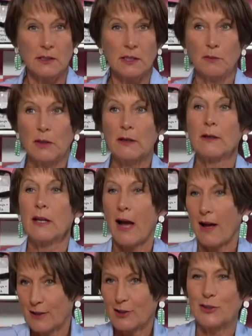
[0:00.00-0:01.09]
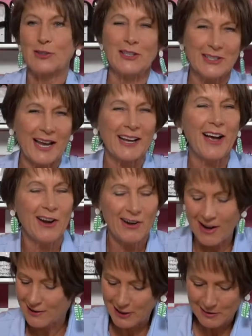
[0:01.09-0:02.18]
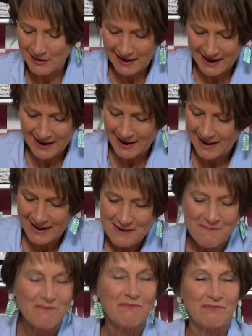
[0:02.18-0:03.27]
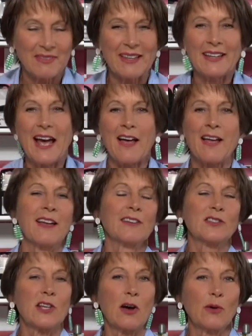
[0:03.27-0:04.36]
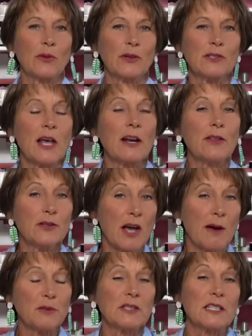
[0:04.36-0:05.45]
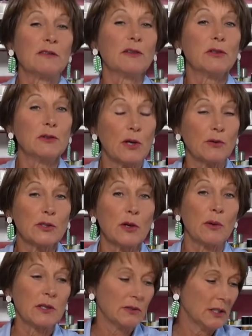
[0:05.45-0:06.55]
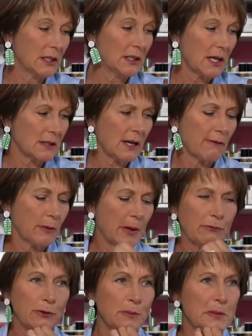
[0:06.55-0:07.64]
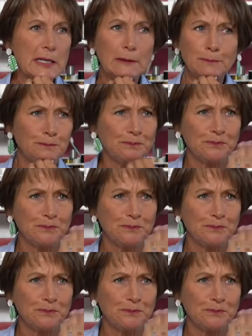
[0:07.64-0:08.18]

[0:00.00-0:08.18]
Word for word: seaming. Yeah, Susie's like iron on seaming. Yeah, yeah, yeah. So there's a lot of those options, even if you don't sew and you need a dust cover. But for me,